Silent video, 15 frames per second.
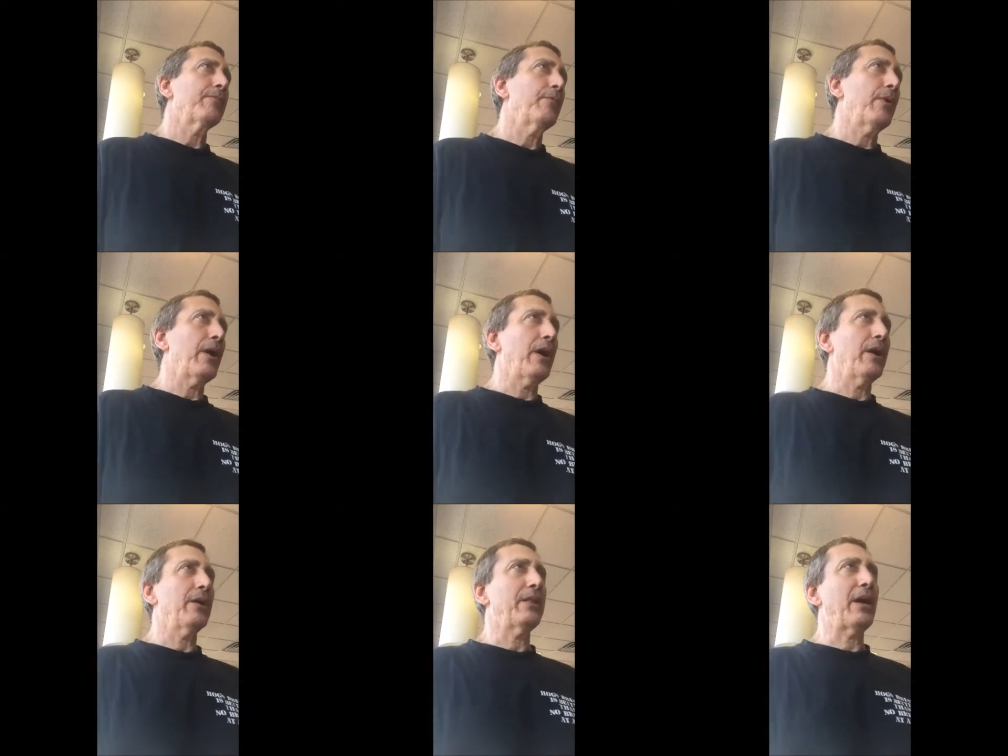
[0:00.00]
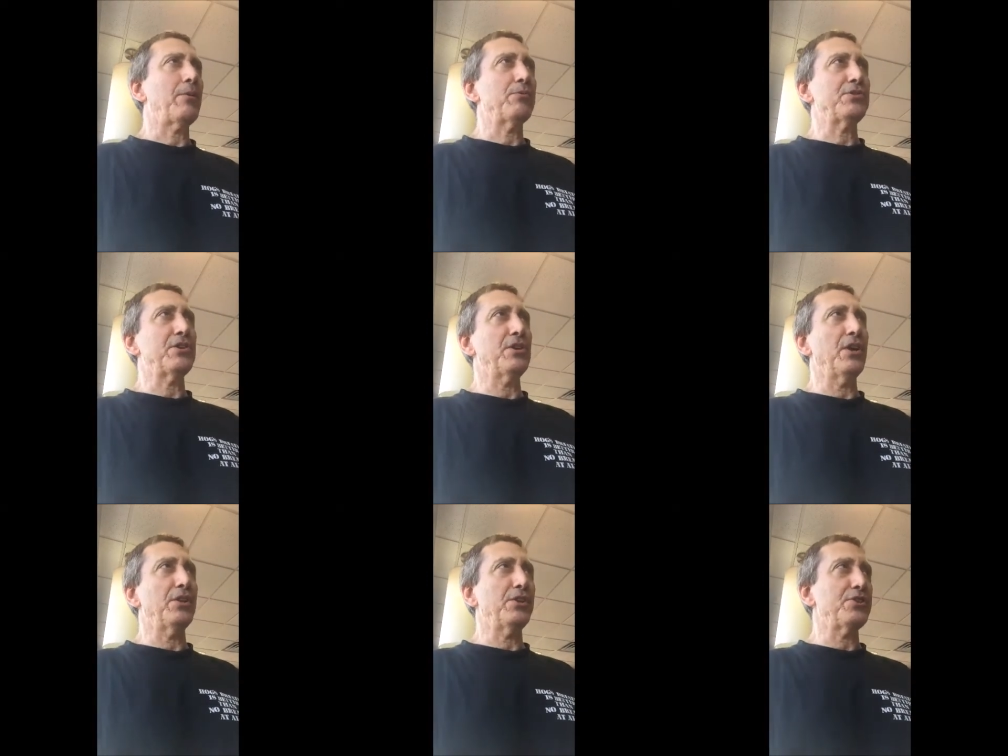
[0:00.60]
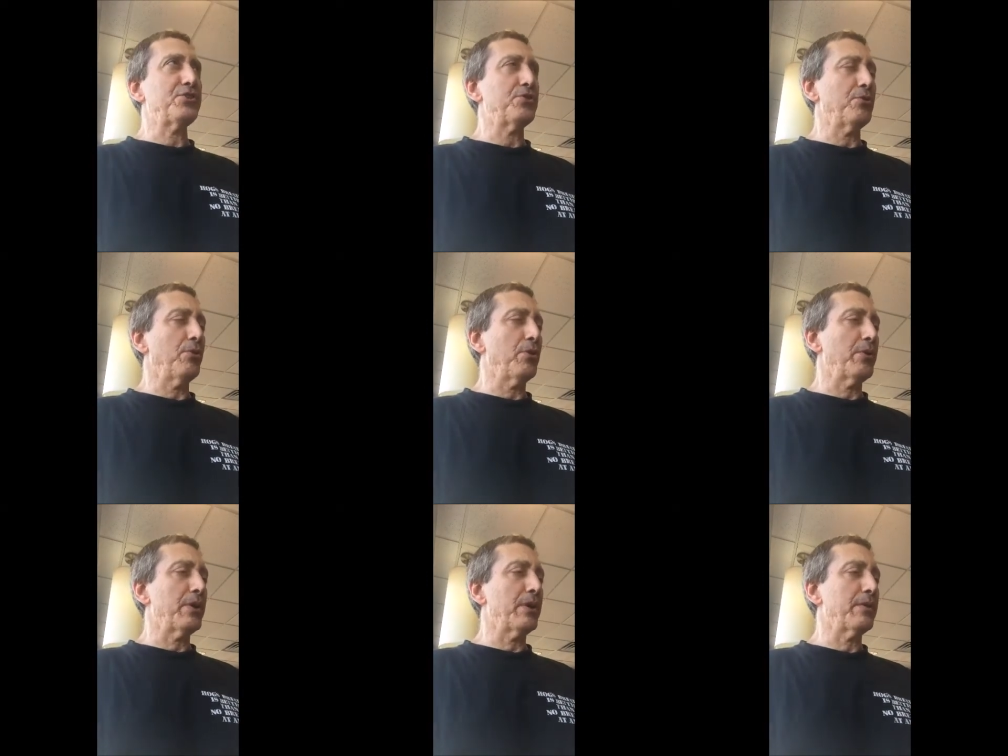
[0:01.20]
Well, that was another
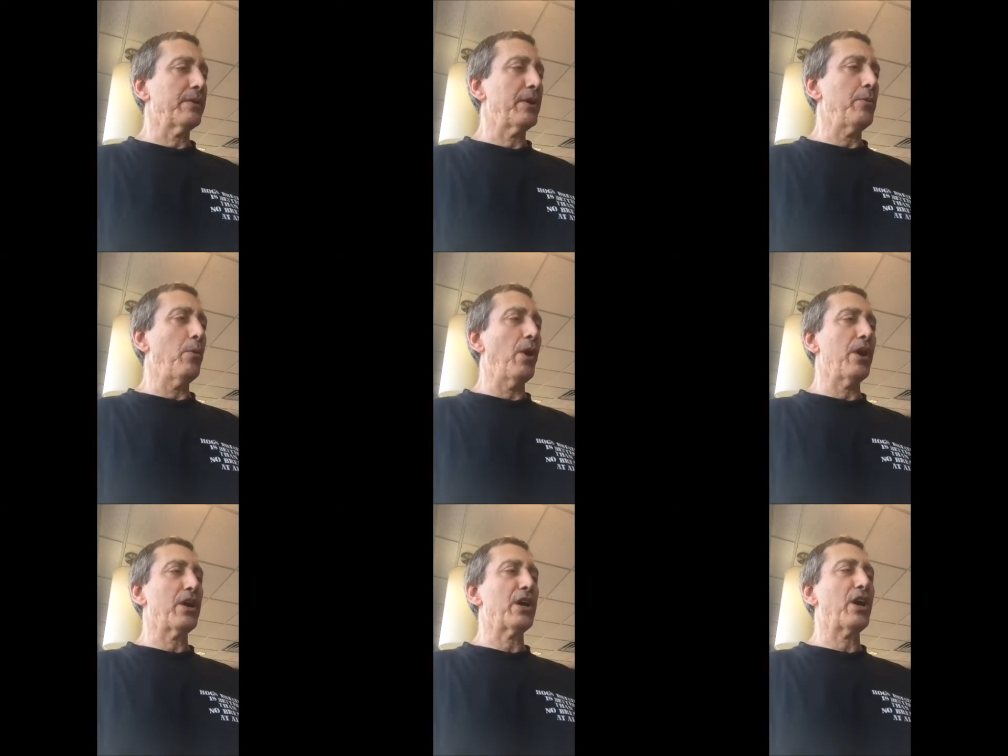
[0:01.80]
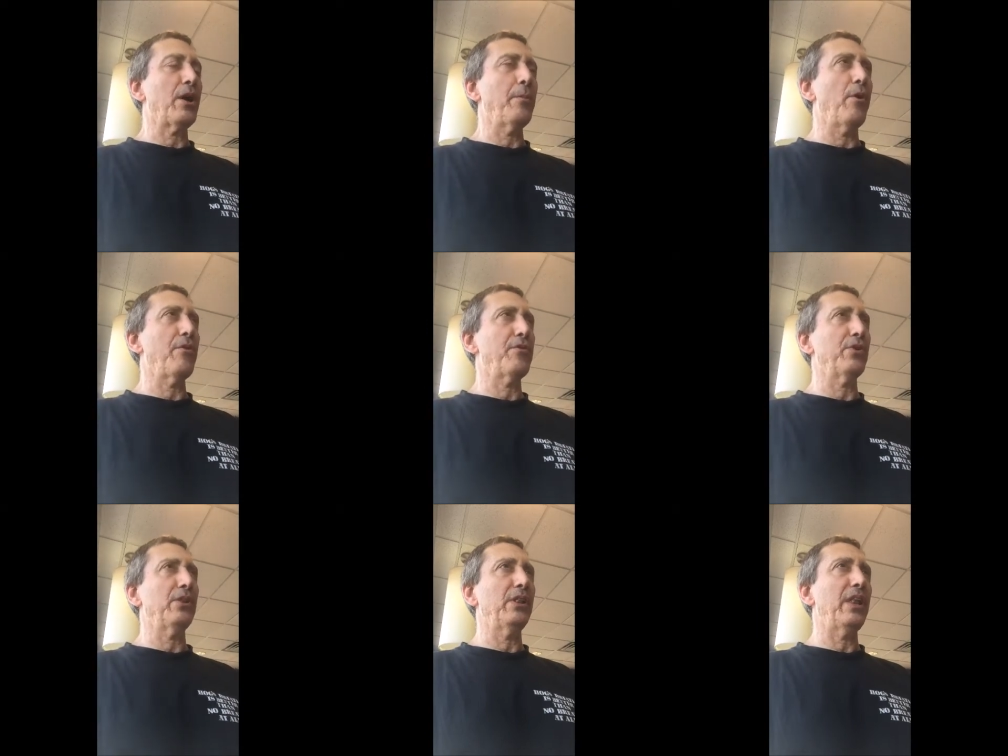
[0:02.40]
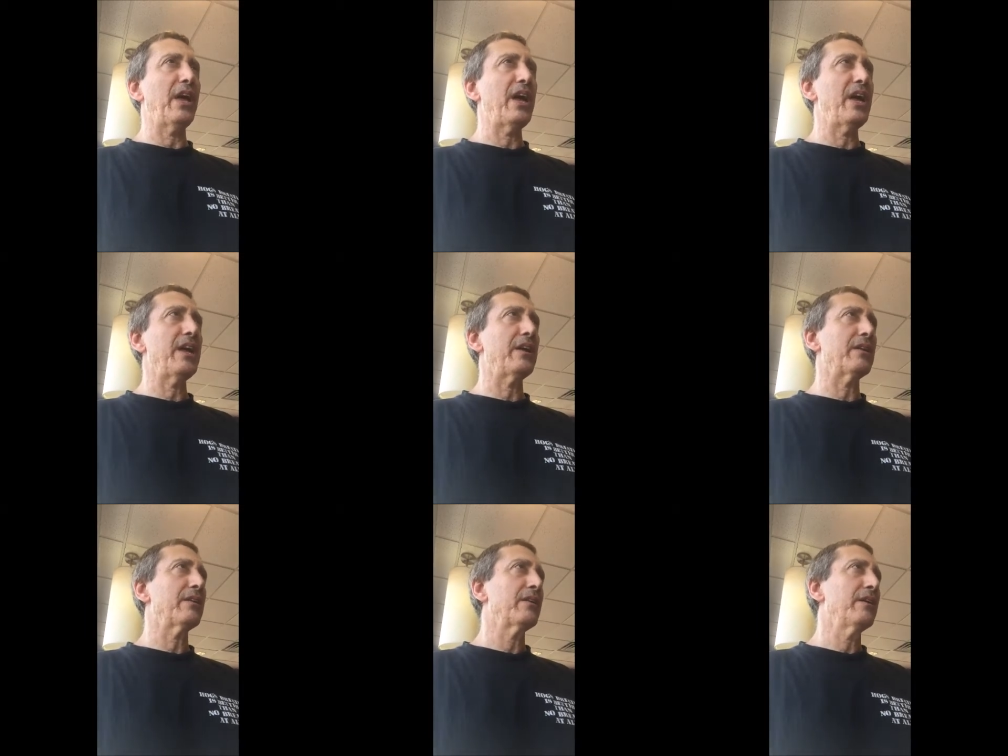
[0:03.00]
story. You wanted to come over late.